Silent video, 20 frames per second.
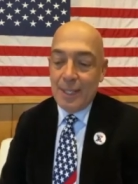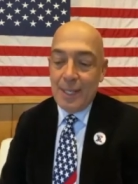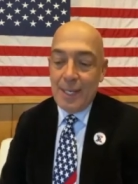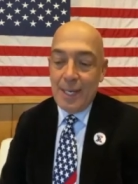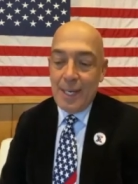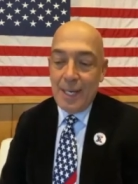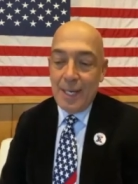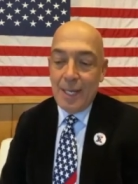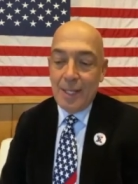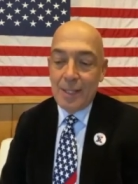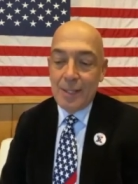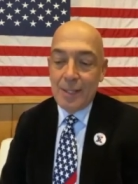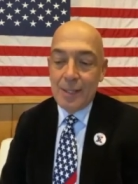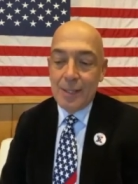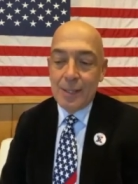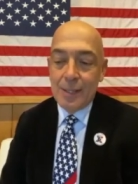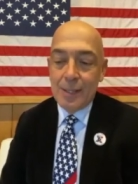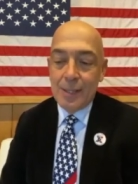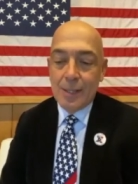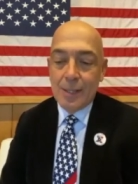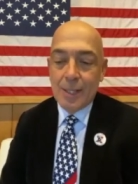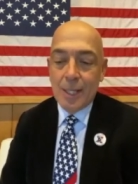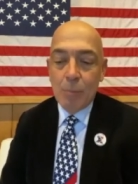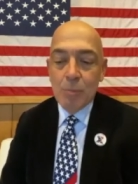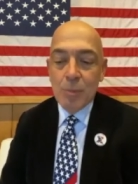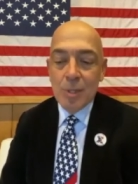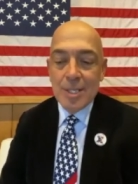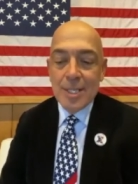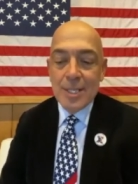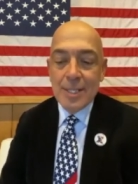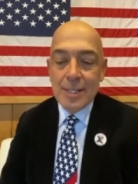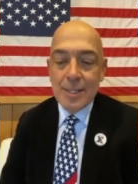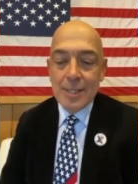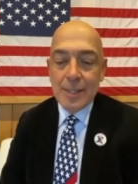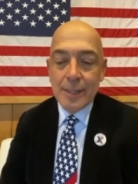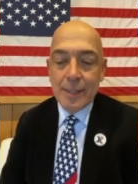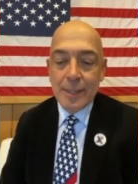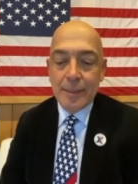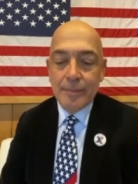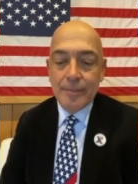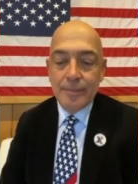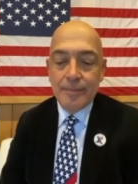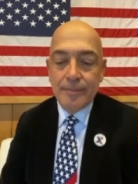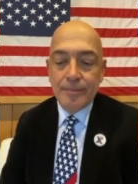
And it comes in um,